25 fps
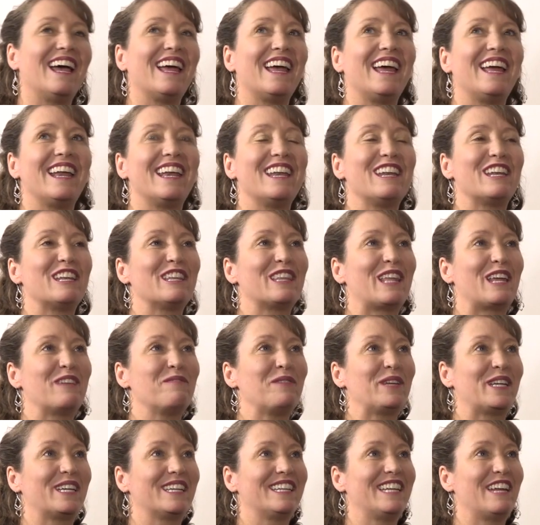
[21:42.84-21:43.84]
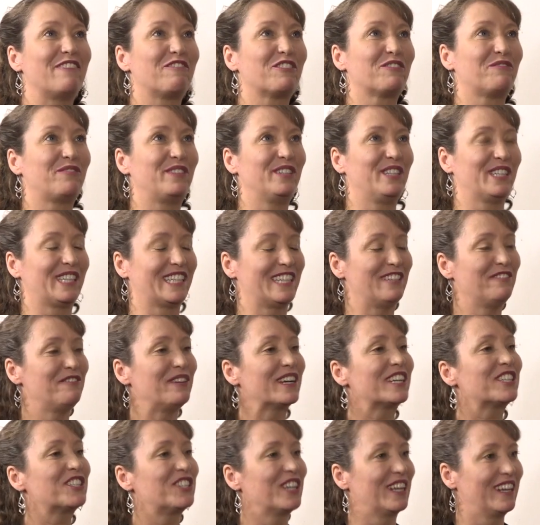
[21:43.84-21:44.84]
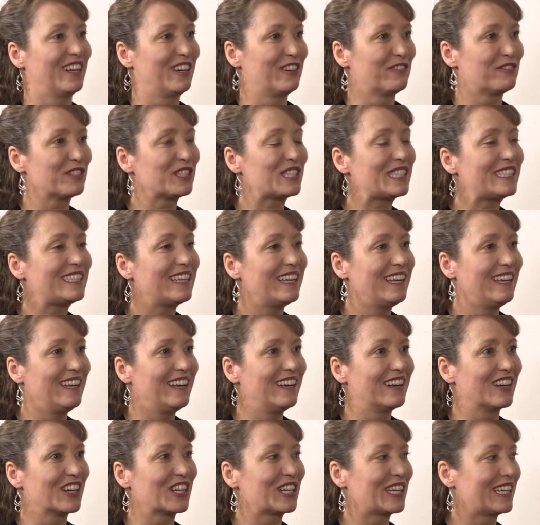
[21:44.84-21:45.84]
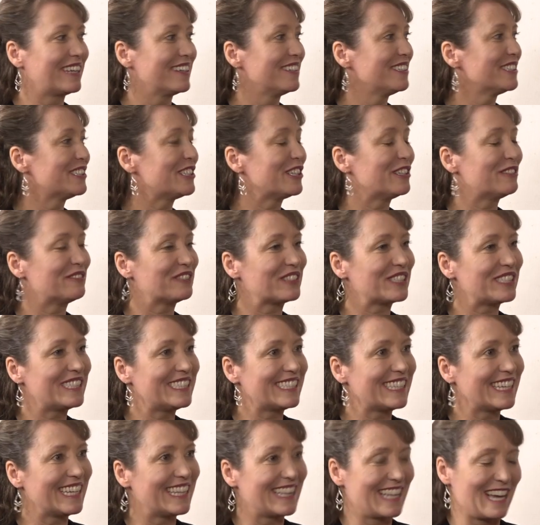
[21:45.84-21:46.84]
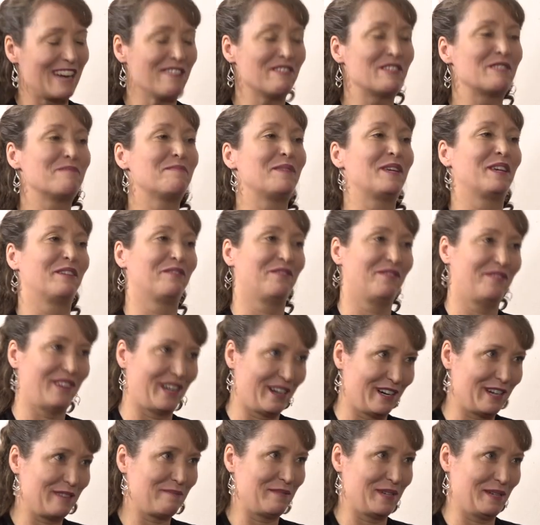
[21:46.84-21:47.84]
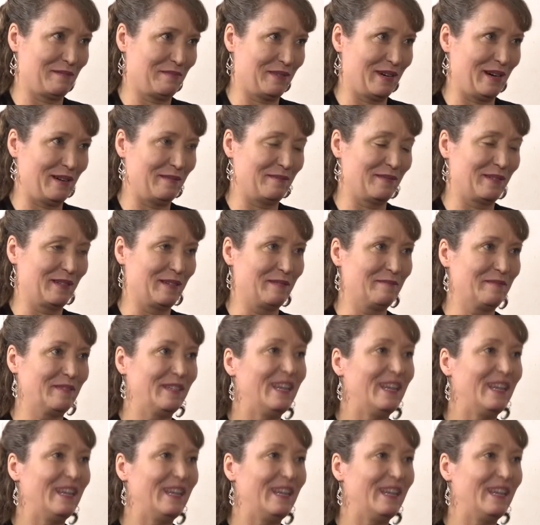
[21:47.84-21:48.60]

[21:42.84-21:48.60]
and then we could never feel conviction over sin or guilt over sin? That would be a very big problem.